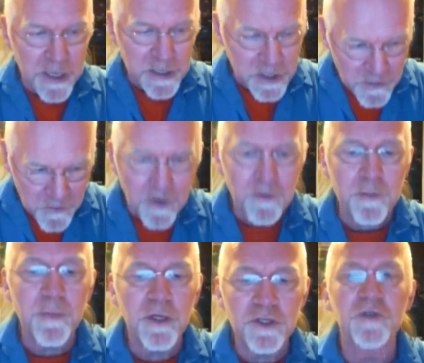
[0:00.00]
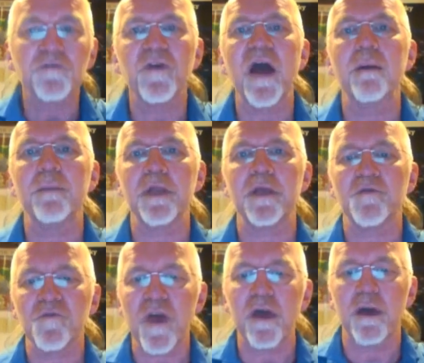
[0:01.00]
and it is very much a family
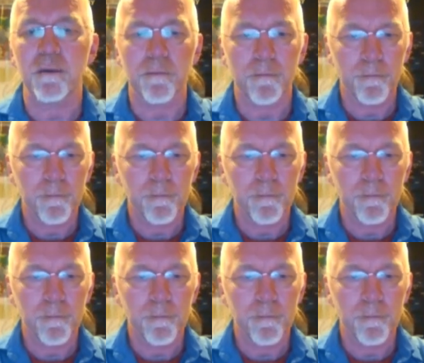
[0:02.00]
affair.